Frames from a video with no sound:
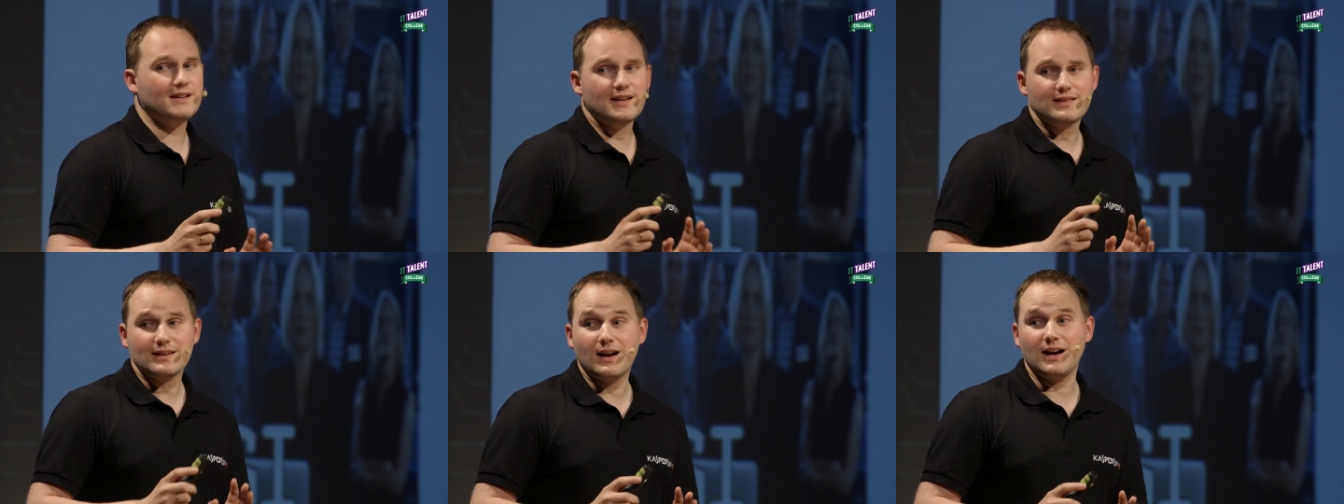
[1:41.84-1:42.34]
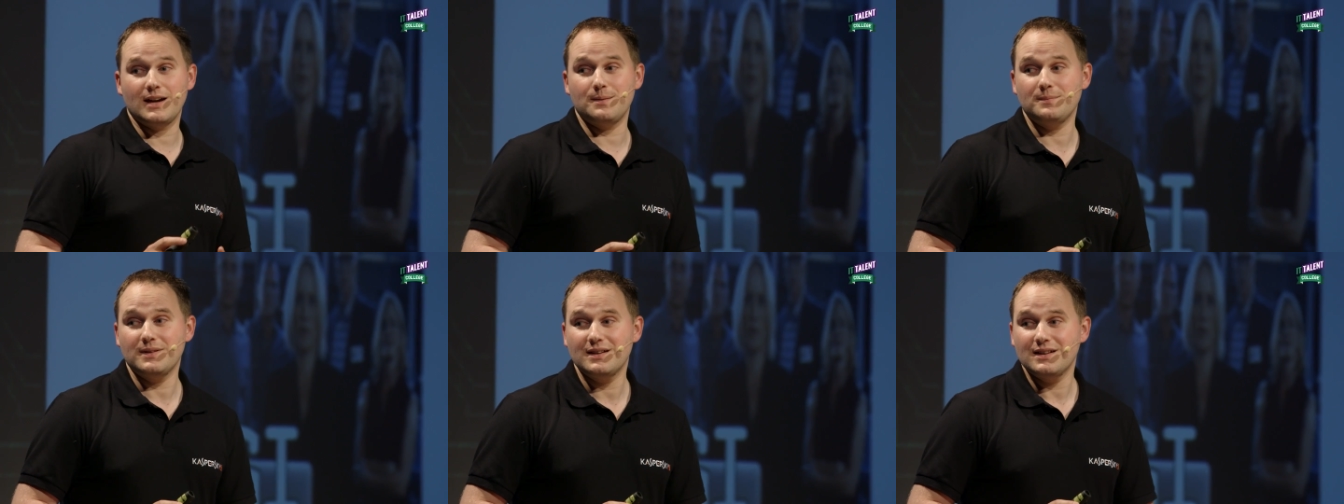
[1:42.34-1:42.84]
that
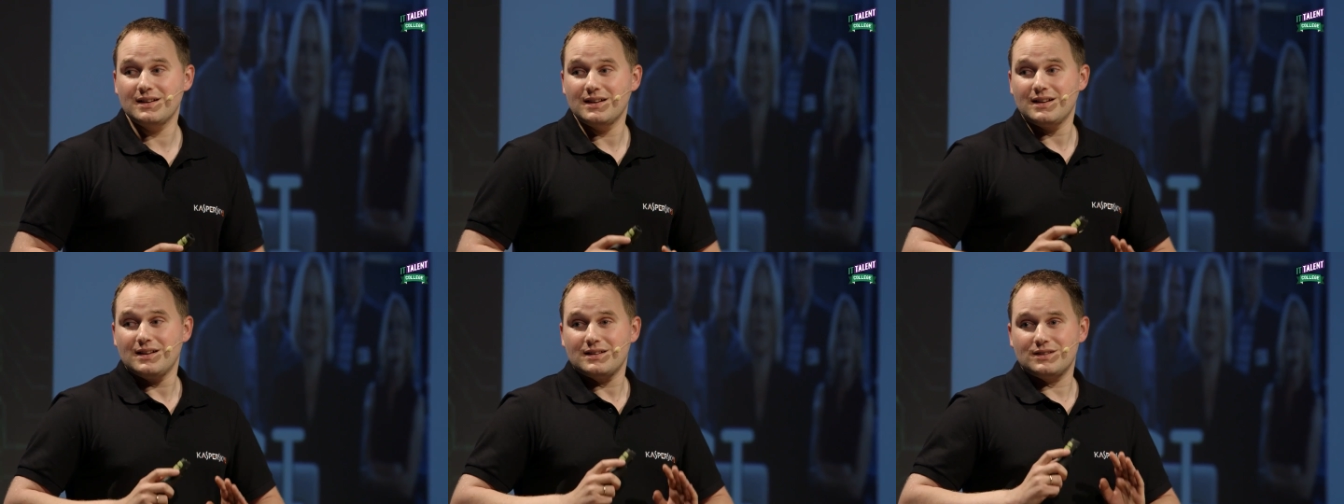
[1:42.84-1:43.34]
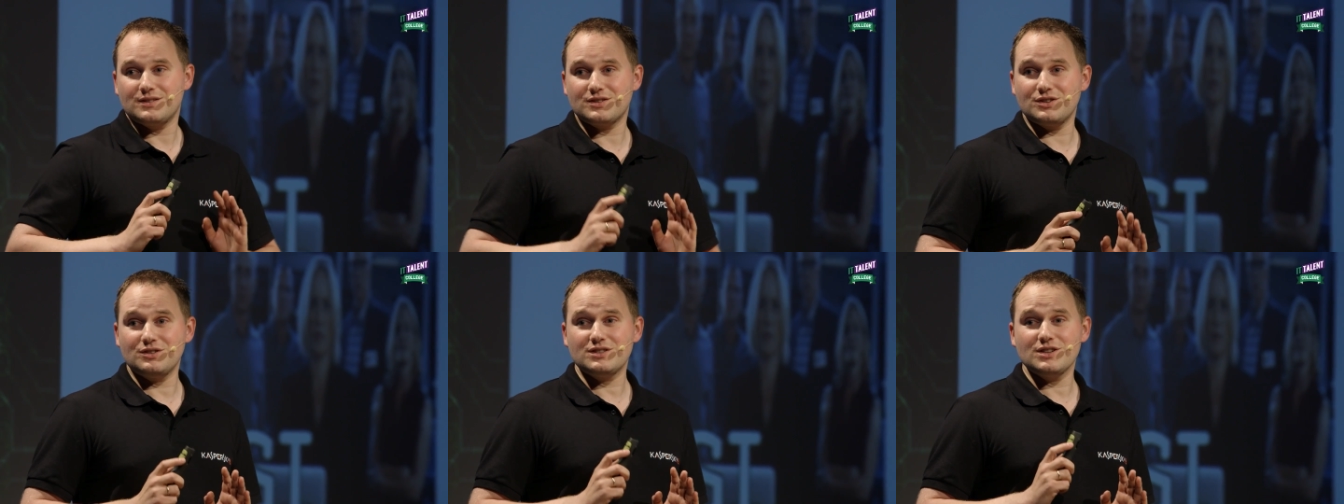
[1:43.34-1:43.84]
time, the
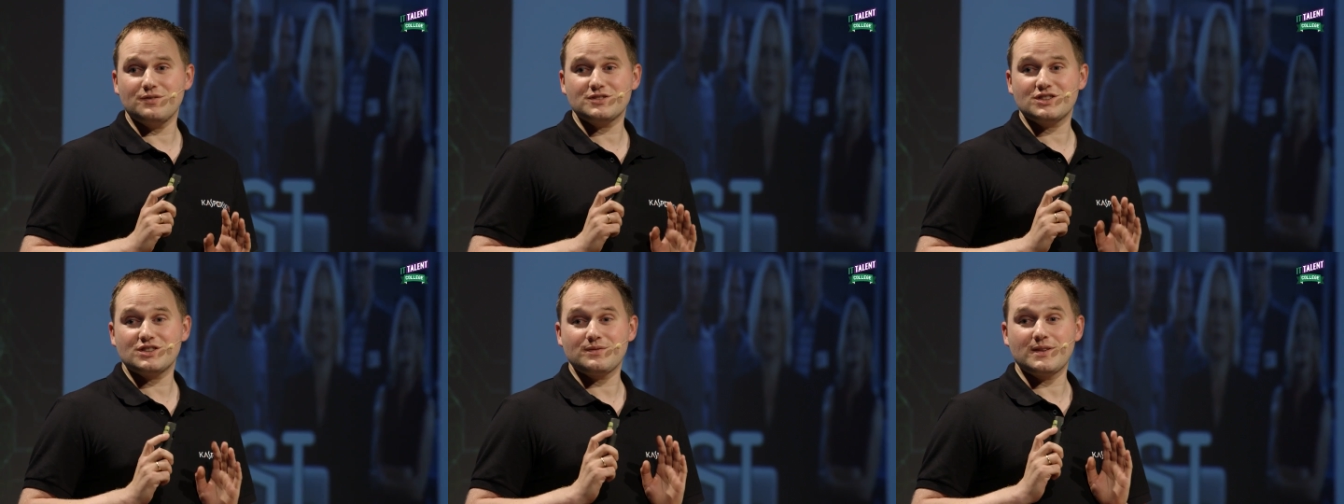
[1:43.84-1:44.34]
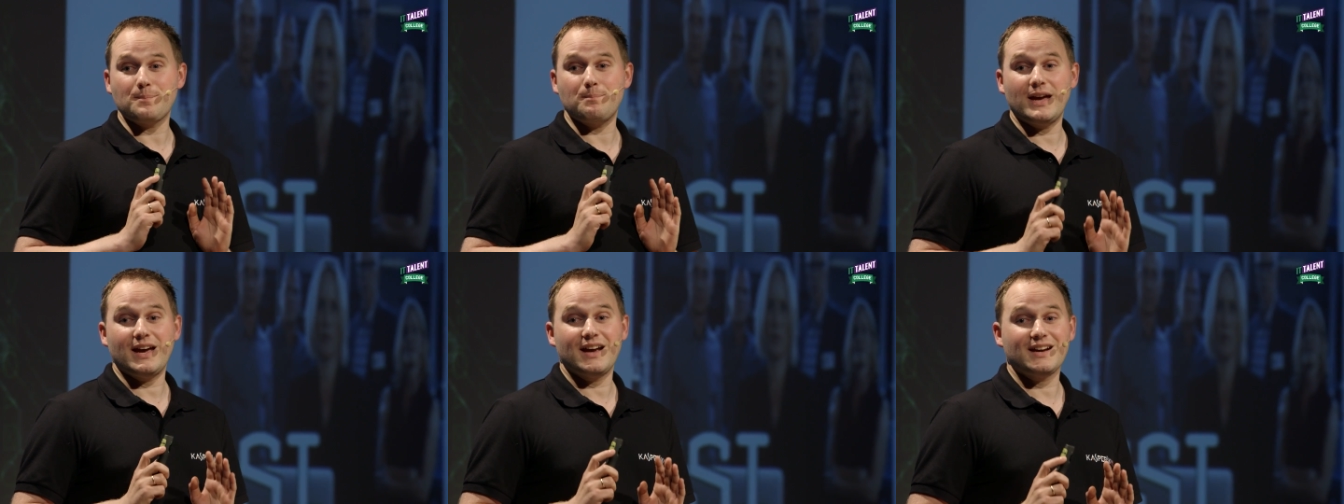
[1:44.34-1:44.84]
security officers of the
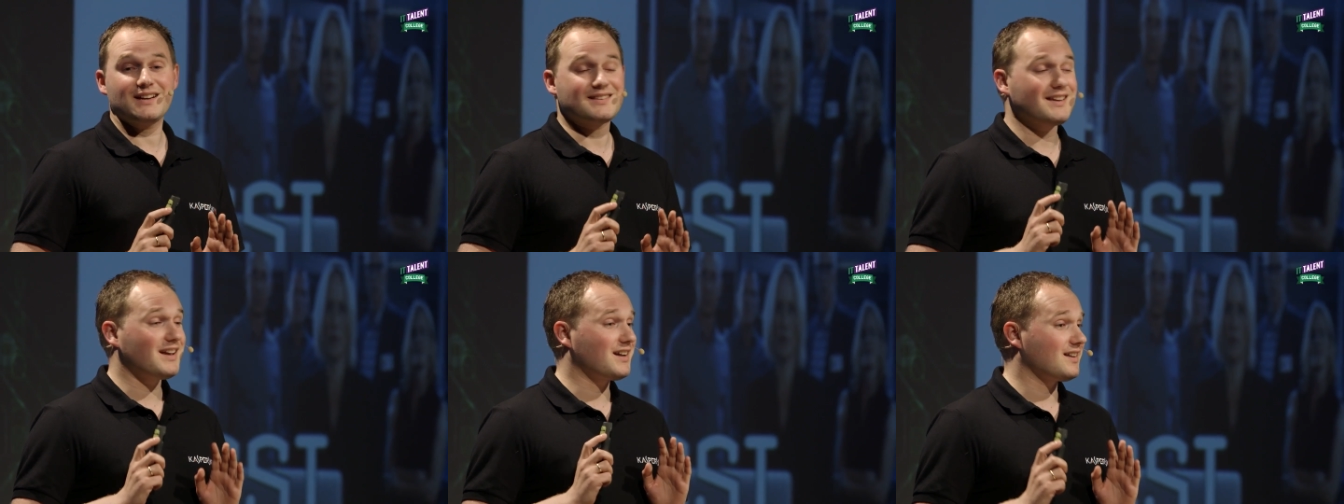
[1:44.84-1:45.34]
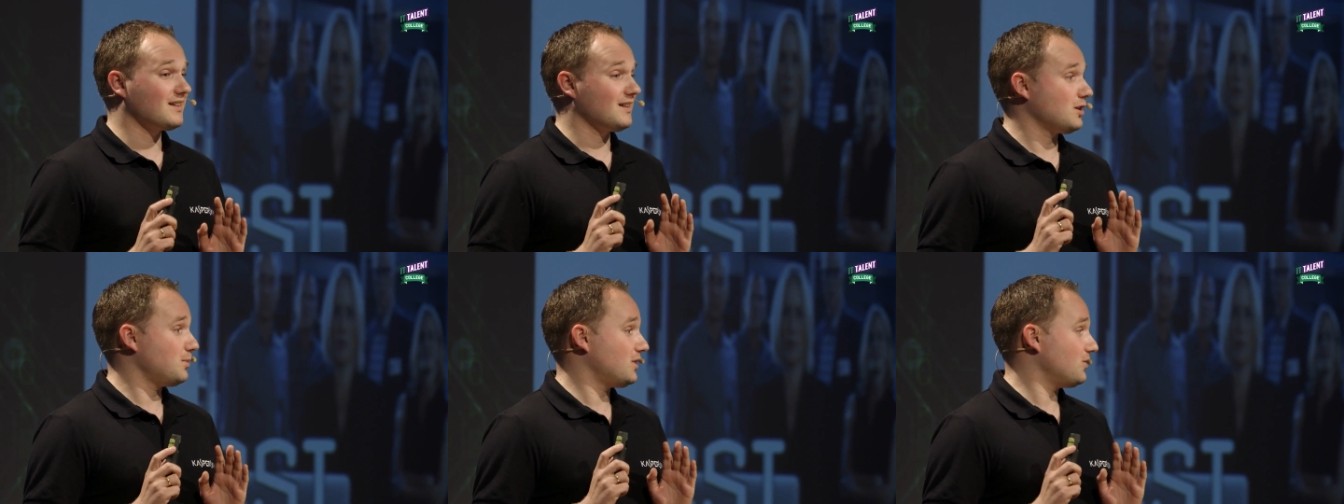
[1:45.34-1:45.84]
bank, they got a
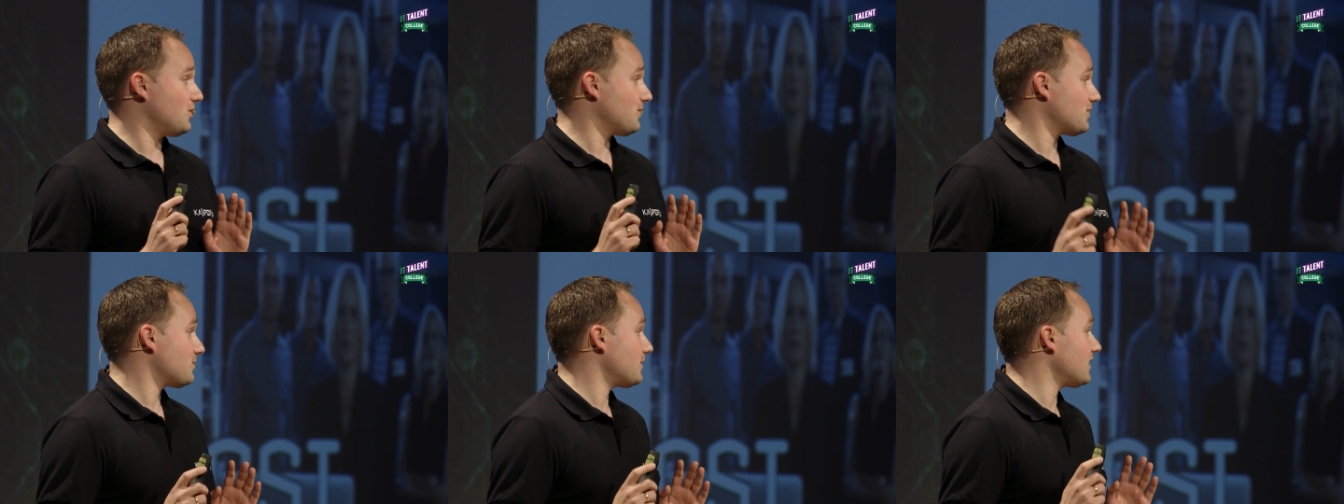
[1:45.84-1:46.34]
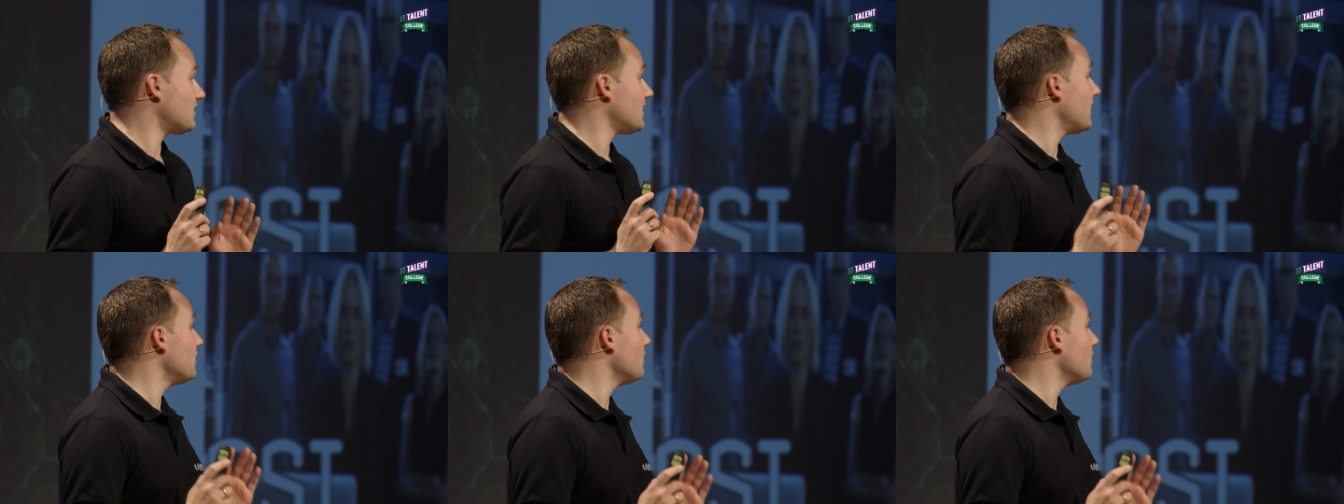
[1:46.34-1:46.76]
little bit nervous because they had